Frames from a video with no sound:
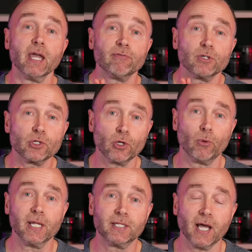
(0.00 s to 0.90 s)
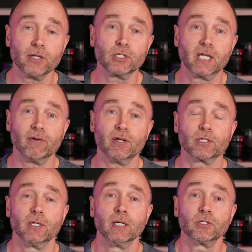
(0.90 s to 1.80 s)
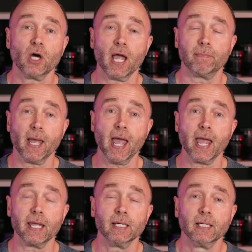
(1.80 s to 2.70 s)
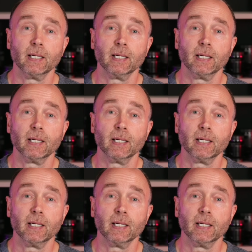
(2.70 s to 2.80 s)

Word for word: if Sony does give us Type A,